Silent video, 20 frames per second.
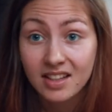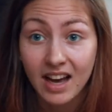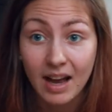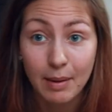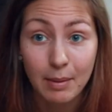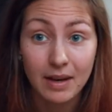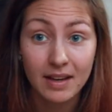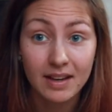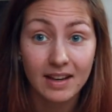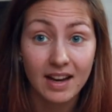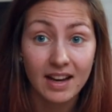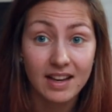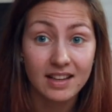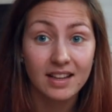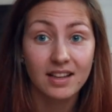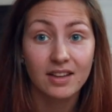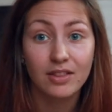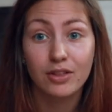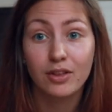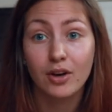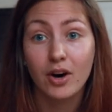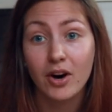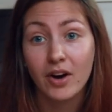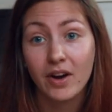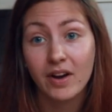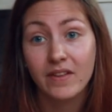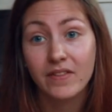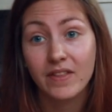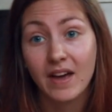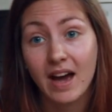I mean, I
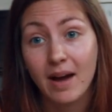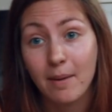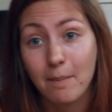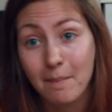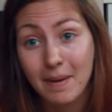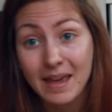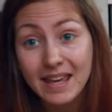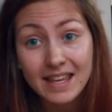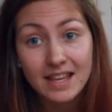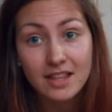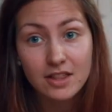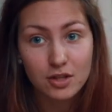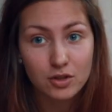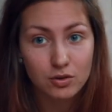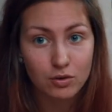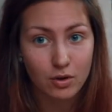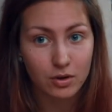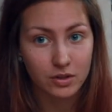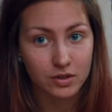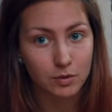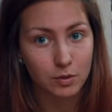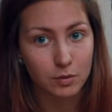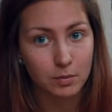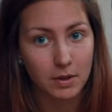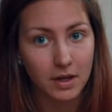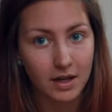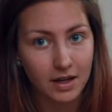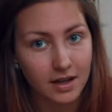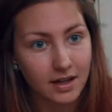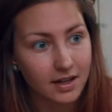thought that making the drawers would
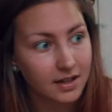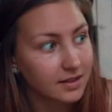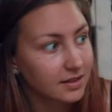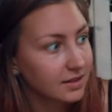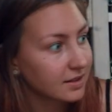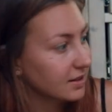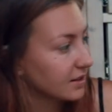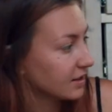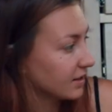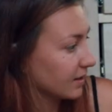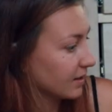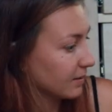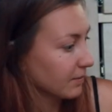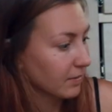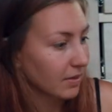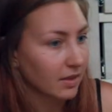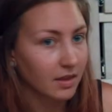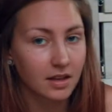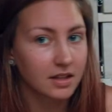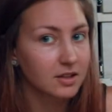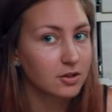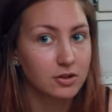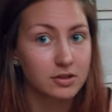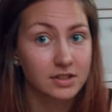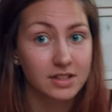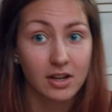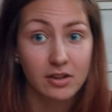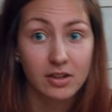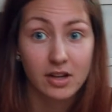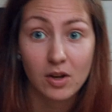be hard. Um,
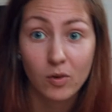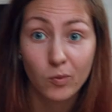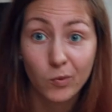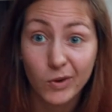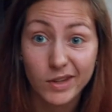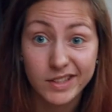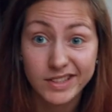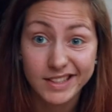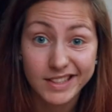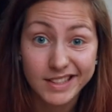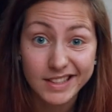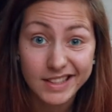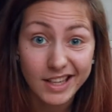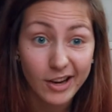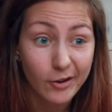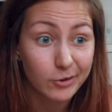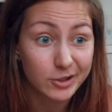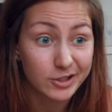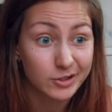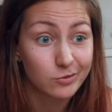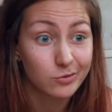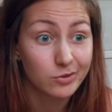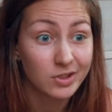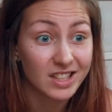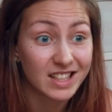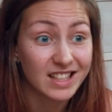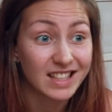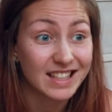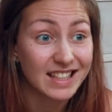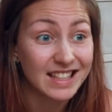turns out it wasn't. It was
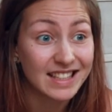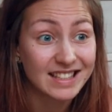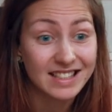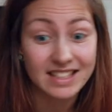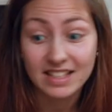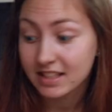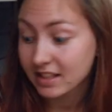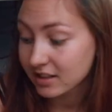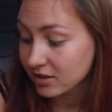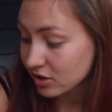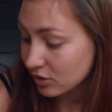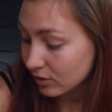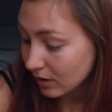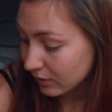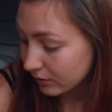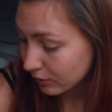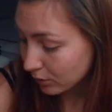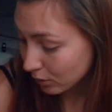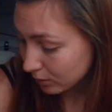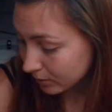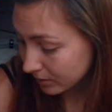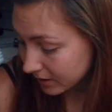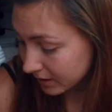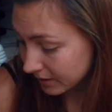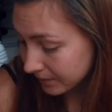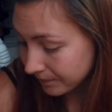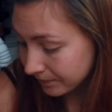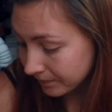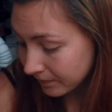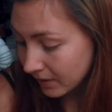really easy and straightforward.